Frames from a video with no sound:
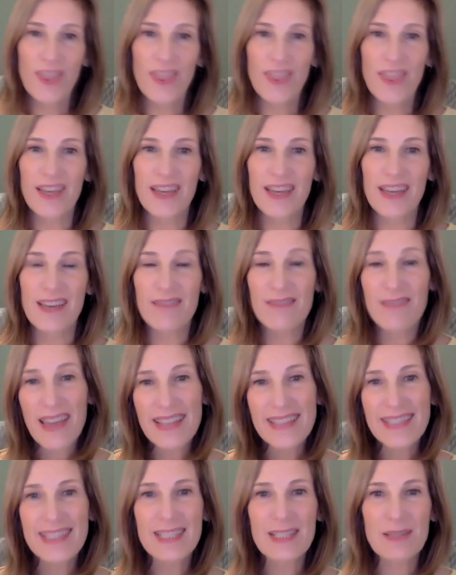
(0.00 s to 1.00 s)
the
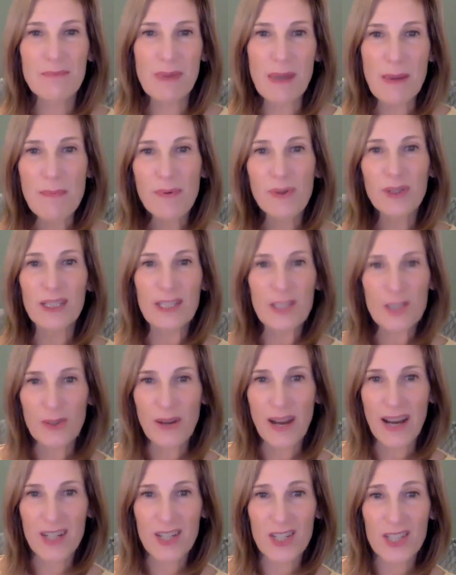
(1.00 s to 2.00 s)
events, people,
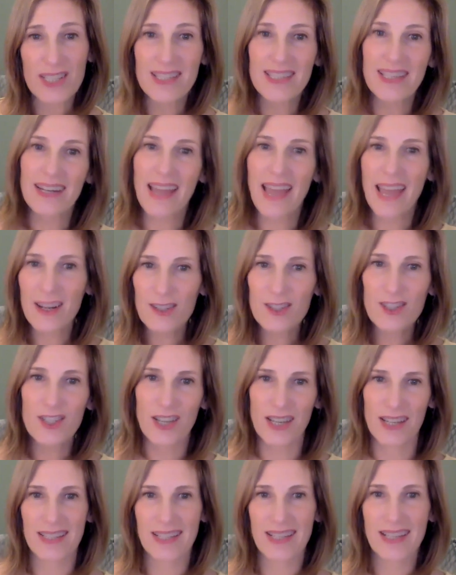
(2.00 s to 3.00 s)
interactions that
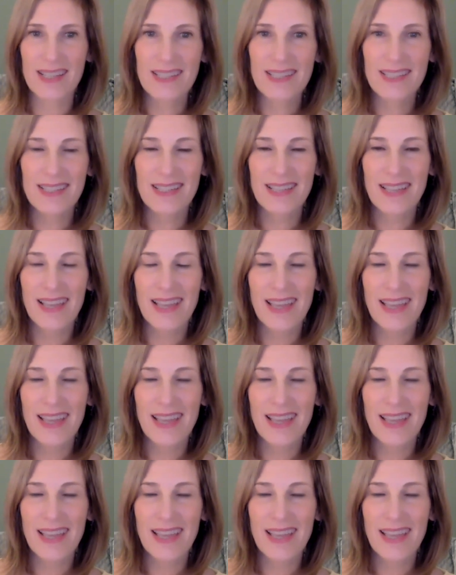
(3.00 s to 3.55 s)
energize us